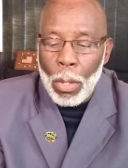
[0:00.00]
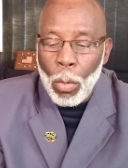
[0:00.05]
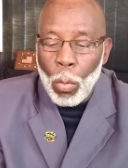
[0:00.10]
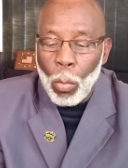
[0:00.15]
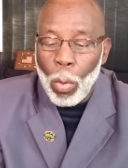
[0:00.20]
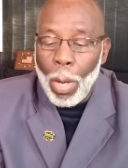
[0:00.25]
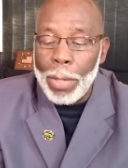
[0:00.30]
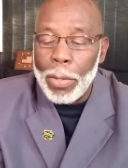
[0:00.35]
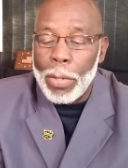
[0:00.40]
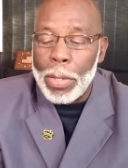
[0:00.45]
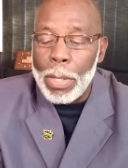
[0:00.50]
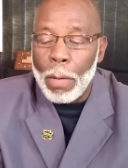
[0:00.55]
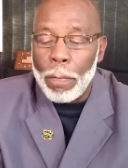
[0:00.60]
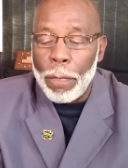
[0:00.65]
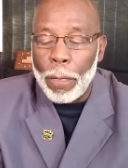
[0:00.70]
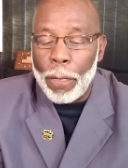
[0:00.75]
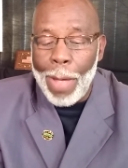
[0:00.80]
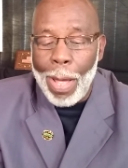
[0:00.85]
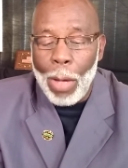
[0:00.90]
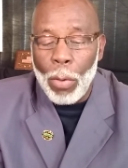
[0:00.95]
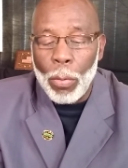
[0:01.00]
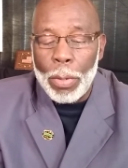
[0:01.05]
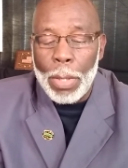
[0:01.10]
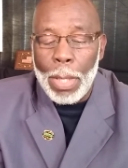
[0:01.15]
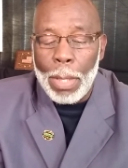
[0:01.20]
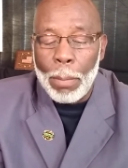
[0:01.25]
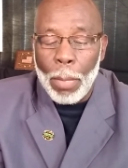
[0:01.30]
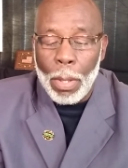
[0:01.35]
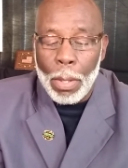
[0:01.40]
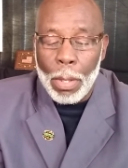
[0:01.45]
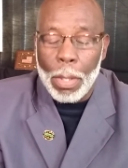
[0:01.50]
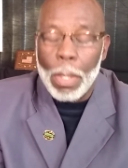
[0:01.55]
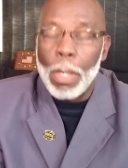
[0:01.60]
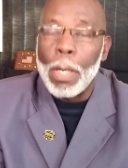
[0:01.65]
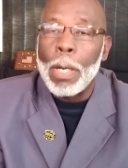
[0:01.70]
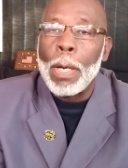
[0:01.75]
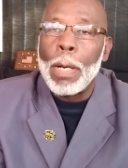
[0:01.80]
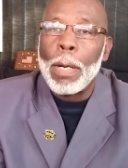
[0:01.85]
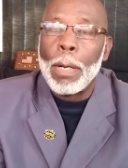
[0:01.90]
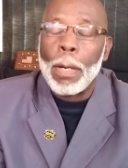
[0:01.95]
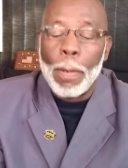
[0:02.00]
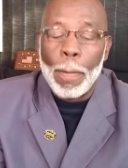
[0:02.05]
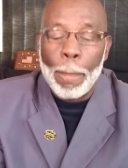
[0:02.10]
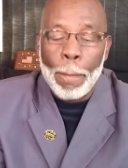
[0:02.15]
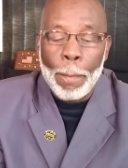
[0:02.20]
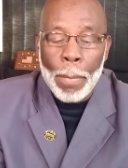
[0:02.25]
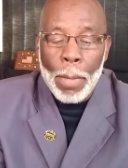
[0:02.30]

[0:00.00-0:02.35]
Once you've found him or her,